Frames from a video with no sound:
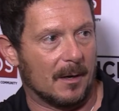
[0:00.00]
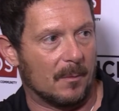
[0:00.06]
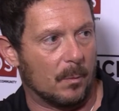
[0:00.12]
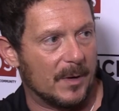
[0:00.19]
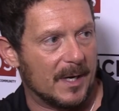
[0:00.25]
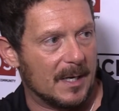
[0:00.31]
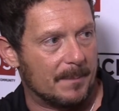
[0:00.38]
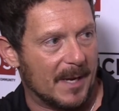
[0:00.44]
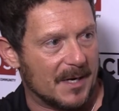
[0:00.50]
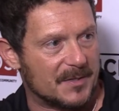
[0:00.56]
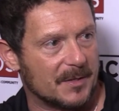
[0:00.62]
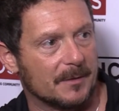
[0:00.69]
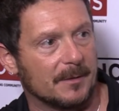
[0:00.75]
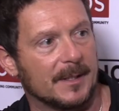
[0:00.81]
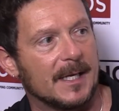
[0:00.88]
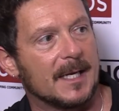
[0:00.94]
we
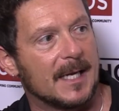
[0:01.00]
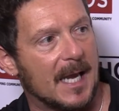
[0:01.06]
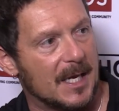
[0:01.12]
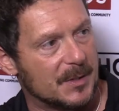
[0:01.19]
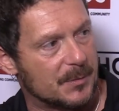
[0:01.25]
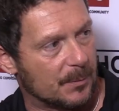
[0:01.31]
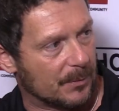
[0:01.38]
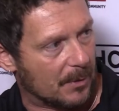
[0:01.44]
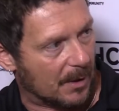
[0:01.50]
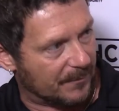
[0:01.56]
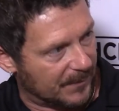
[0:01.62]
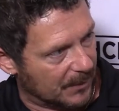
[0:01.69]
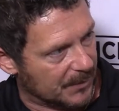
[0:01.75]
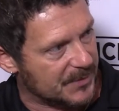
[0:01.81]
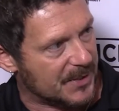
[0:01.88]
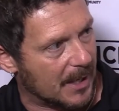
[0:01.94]
basically engage with our
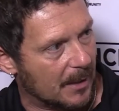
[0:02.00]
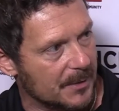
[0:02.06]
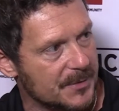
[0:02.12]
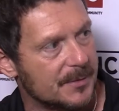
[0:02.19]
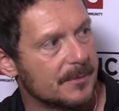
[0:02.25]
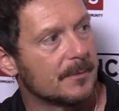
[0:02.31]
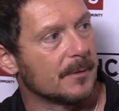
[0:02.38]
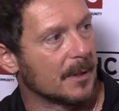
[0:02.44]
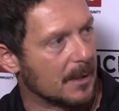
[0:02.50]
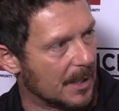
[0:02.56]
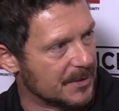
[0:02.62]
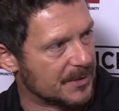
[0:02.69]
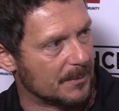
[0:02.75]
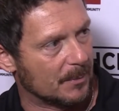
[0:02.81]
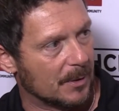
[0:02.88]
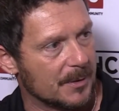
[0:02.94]
field sales
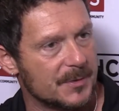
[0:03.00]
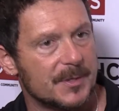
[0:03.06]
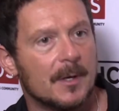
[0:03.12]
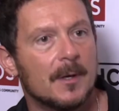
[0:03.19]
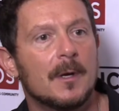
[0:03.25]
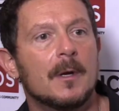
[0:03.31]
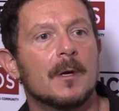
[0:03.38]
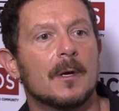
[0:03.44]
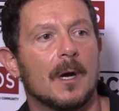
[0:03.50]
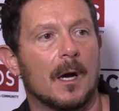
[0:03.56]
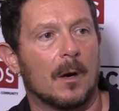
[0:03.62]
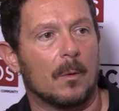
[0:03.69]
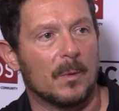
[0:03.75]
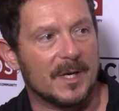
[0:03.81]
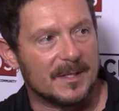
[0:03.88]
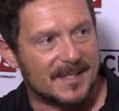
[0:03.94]
customers.
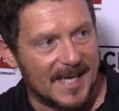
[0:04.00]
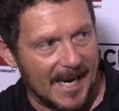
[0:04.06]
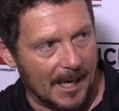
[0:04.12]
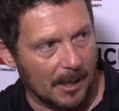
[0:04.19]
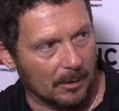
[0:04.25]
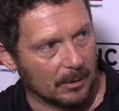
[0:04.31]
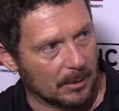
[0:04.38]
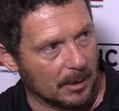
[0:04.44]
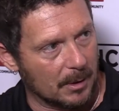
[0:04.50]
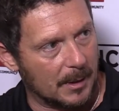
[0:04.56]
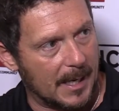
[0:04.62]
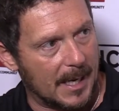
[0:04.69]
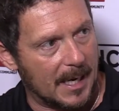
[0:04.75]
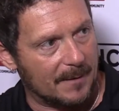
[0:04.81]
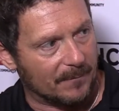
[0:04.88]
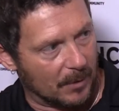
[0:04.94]
We tailor
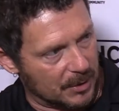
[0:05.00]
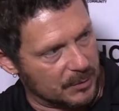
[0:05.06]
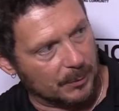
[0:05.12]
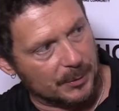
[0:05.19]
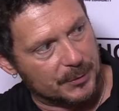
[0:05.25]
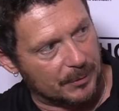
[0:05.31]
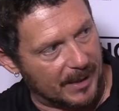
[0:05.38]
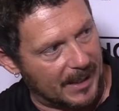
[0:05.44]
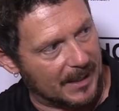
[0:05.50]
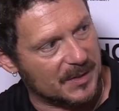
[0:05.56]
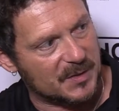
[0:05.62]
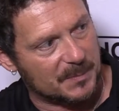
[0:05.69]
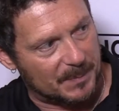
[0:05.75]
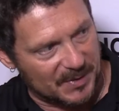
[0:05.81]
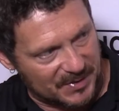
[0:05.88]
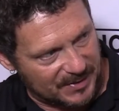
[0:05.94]
a virtual training
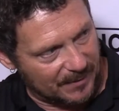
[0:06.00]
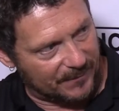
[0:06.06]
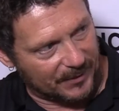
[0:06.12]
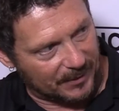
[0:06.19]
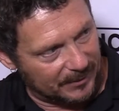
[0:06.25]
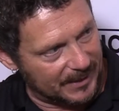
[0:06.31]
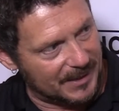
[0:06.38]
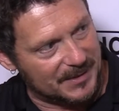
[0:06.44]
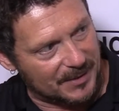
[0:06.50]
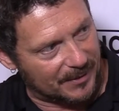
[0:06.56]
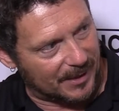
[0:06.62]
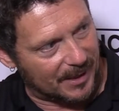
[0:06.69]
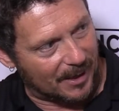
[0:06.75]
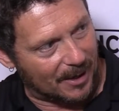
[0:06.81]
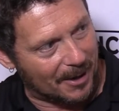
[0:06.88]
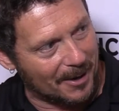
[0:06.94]
specifically to
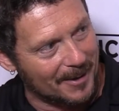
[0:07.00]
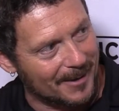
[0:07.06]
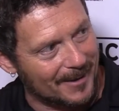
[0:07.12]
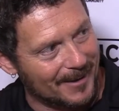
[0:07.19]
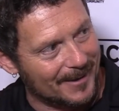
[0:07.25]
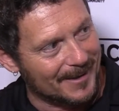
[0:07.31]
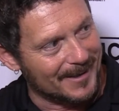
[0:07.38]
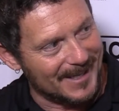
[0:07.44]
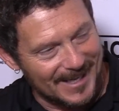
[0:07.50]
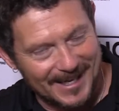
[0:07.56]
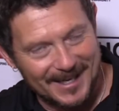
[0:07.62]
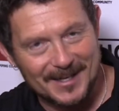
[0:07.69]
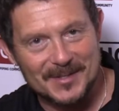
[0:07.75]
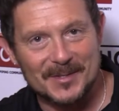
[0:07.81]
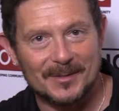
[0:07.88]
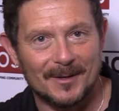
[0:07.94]
their
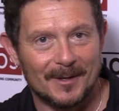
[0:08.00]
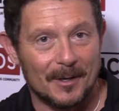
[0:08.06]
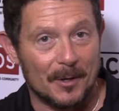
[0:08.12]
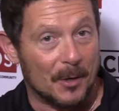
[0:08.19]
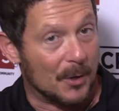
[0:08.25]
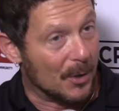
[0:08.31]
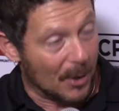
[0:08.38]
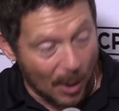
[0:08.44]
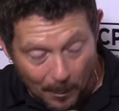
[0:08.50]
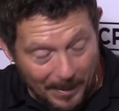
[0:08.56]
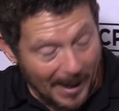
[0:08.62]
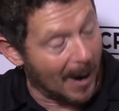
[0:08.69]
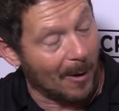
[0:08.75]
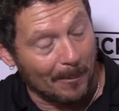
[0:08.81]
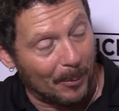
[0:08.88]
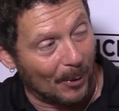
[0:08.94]
needs. No
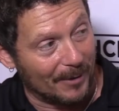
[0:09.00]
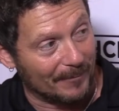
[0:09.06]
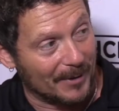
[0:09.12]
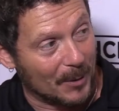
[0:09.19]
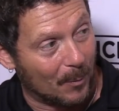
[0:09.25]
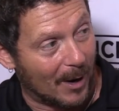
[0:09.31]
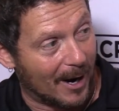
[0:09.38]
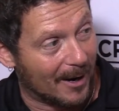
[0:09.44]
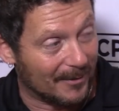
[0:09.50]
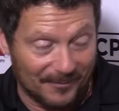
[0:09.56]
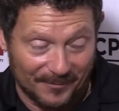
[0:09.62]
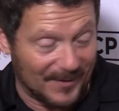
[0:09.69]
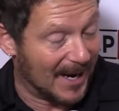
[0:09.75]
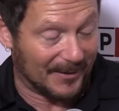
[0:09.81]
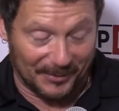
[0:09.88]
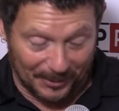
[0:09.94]
PowerPoint required. In
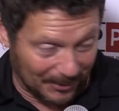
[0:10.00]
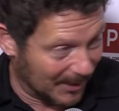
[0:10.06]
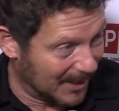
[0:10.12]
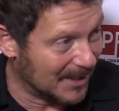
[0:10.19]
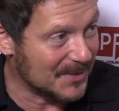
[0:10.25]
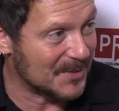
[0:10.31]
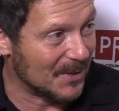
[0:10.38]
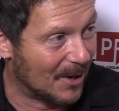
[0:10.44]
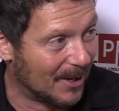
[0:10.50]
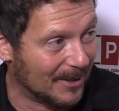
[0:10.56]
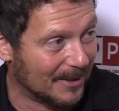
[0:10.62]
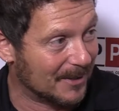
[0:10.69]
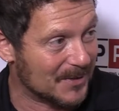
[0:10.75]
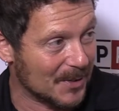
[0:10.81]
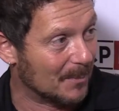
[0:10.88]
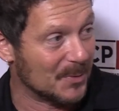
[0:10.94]
fact, there is none, and
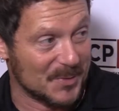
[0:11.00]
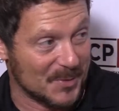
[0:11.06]
it's almost